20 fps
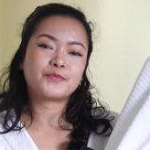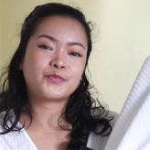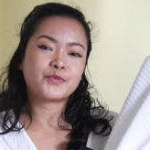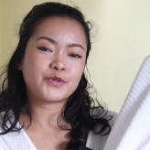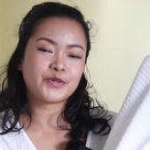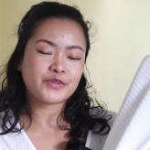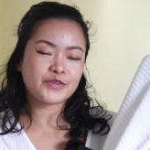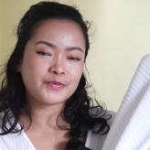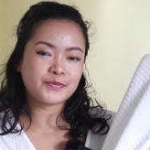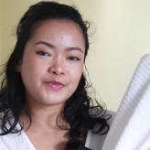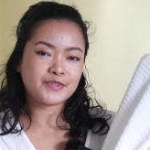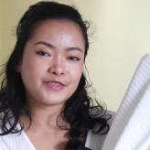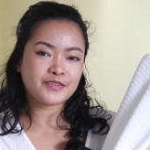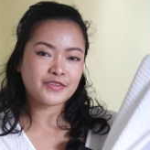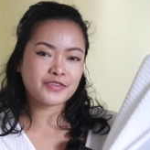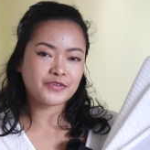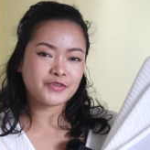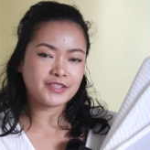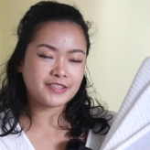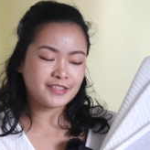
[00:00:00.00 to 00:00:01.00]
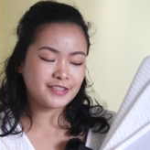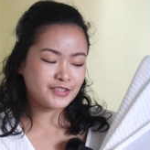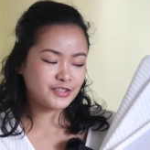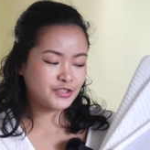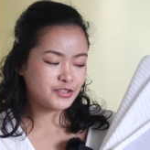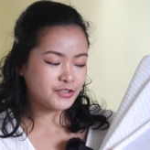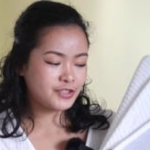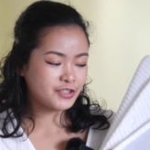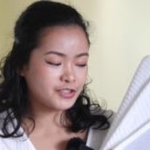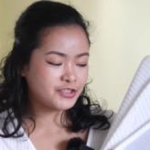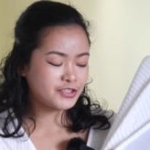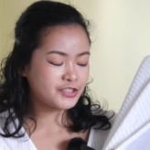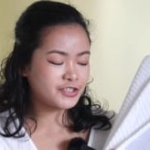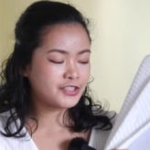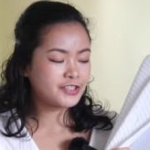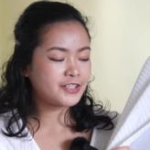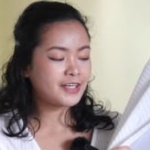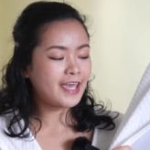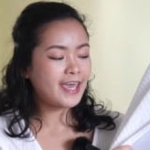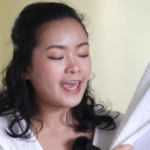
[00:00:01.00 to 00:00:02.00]
breathable three D
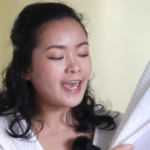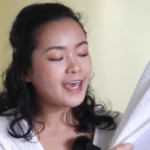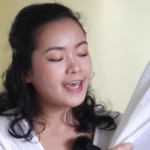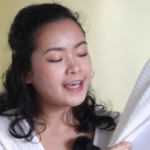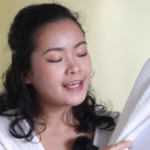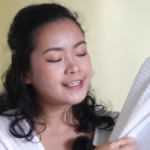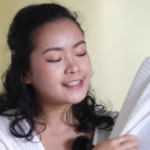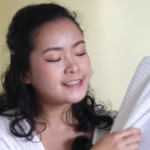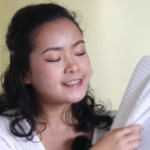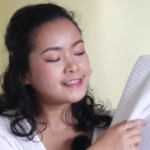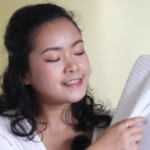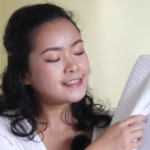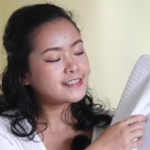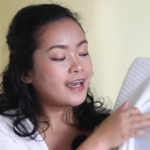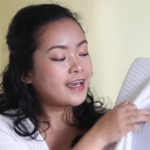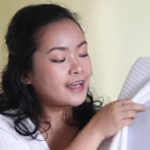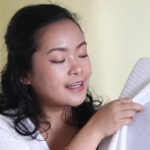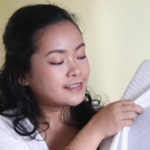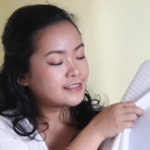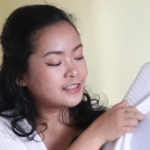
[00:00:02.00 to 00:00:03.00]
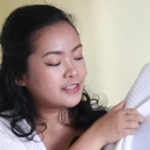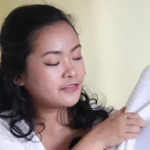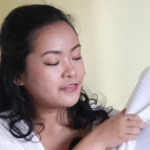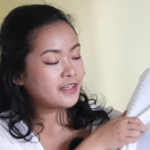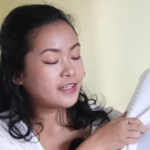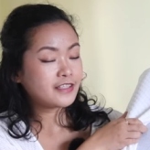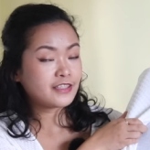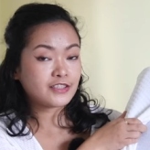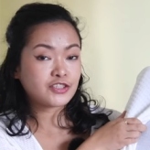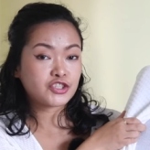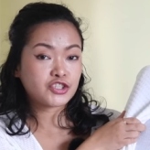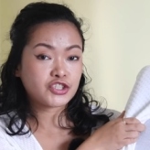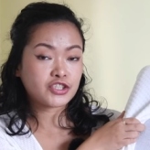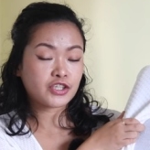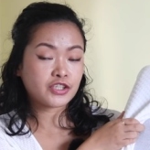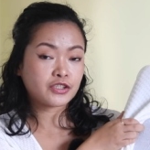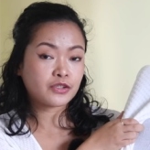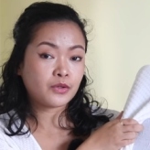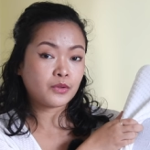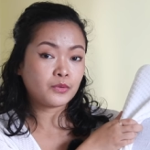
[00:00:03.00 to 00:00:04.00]
structure and activated
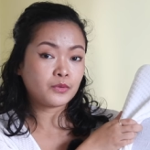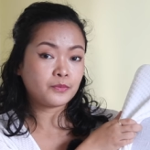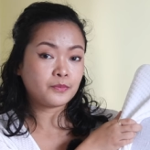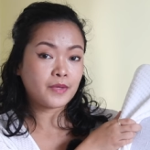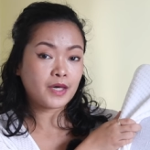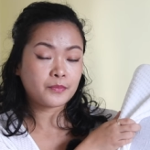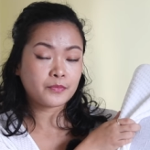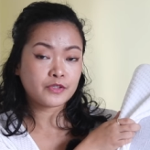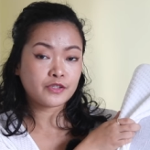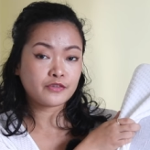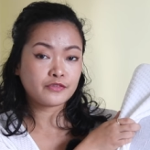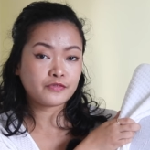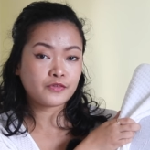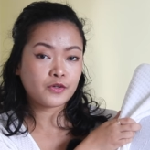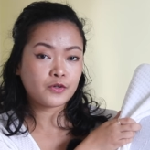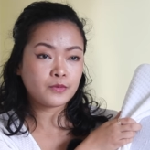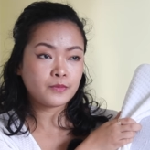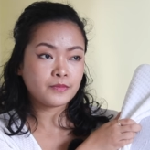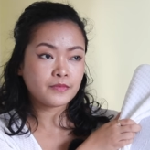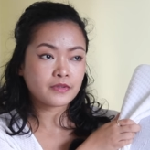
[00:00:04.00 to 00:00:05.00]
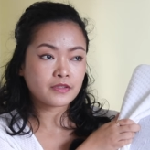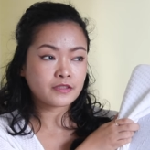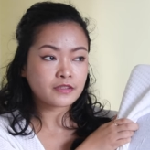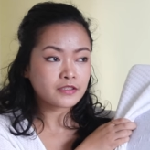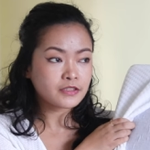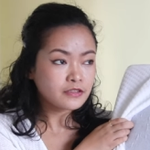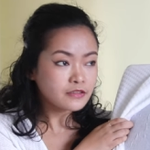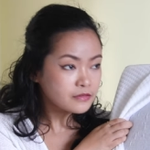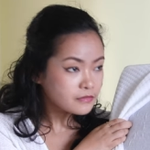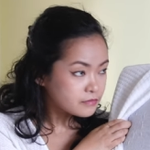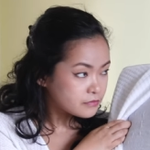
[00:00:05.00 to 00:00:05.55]
charcoal memory foam that